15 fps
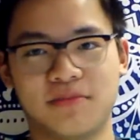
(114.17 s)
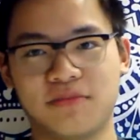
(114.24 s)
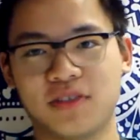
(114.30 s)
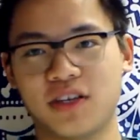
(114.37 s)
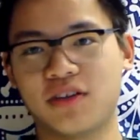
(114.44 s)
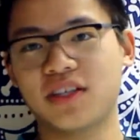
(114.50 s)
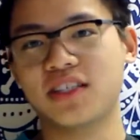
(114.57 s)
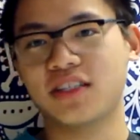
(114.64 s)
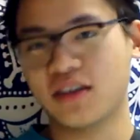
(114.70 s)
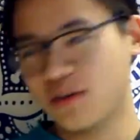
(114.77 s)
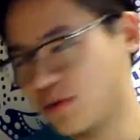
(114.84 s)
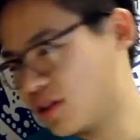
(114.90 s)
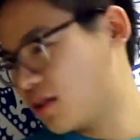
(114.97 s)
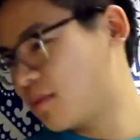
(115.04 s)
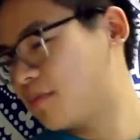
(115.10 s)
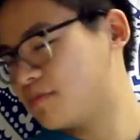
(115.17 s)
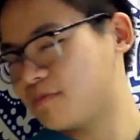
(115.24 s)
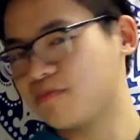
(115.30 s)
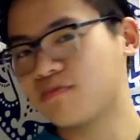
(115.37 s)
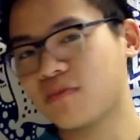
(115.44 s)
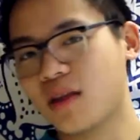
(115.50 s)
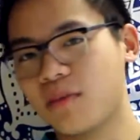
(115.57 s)
So let's start with a
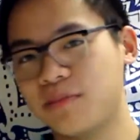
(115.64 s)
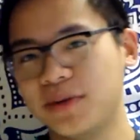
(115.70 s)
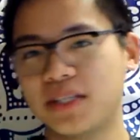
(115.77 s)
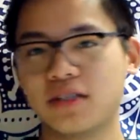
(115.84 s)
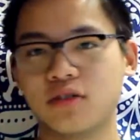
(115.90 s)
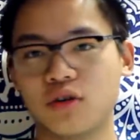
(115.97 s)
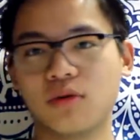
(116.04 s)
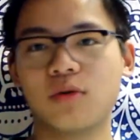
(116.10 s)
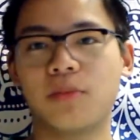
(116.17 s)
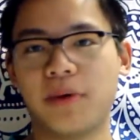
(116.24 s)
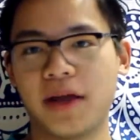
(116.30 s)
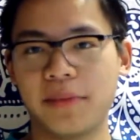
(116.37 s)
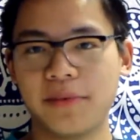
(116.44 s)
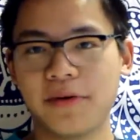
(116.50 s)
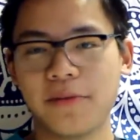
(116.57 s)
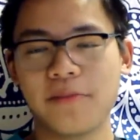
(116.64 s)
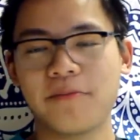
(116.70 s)
piece of normal paper.